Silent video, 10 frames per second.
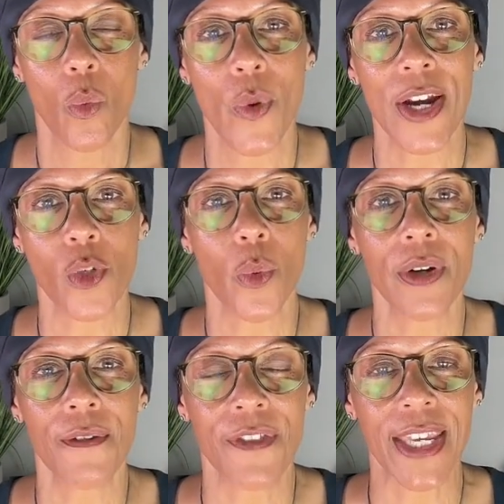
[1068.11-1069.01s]
which
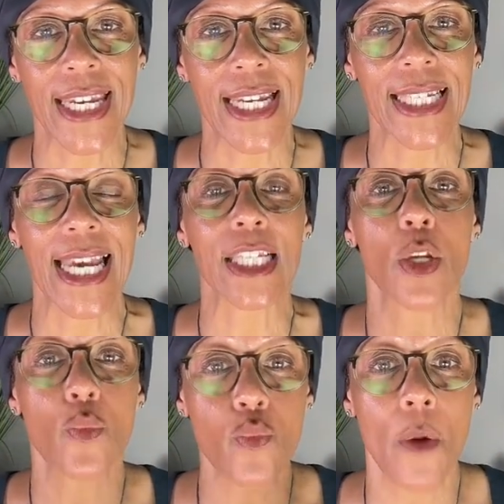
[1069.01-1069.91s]
one of these
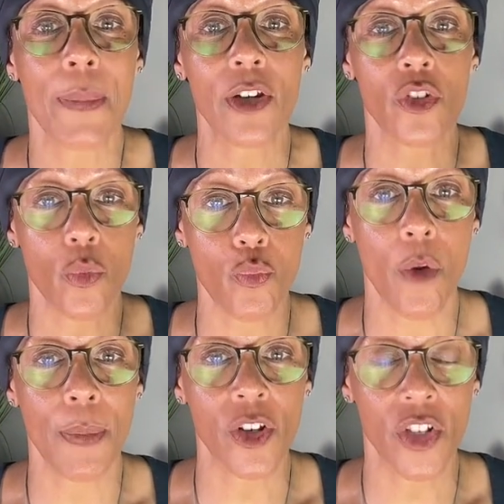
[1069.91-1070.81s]
is a rubbish
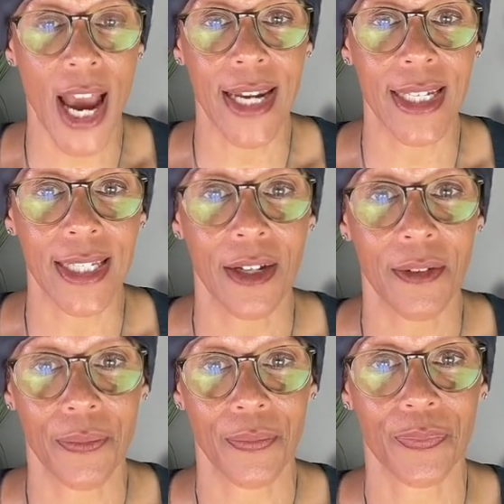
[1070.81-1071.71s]
answer?